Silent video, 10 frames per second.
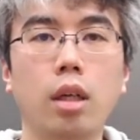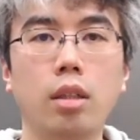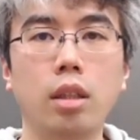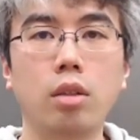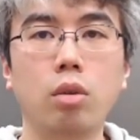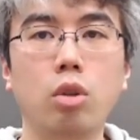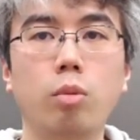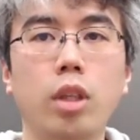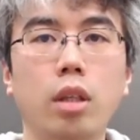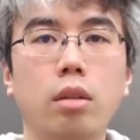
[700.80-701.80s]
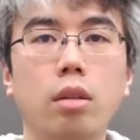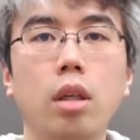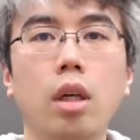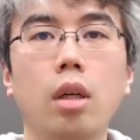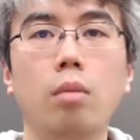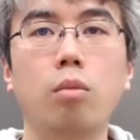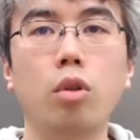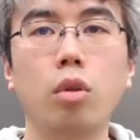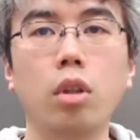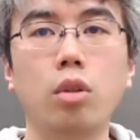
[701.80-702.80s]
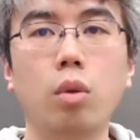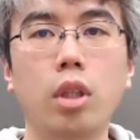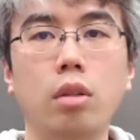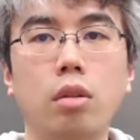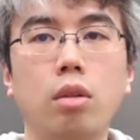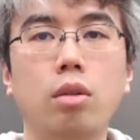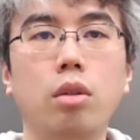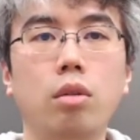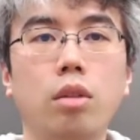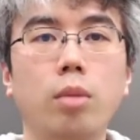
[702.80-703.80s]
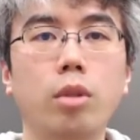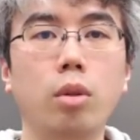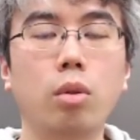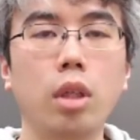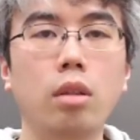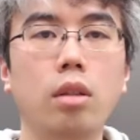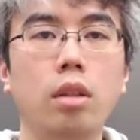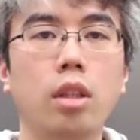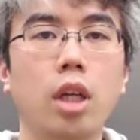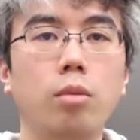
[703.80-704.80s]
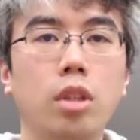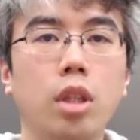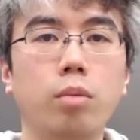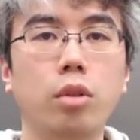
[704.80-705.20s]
Well, that the ID will eventually increase to monotonic.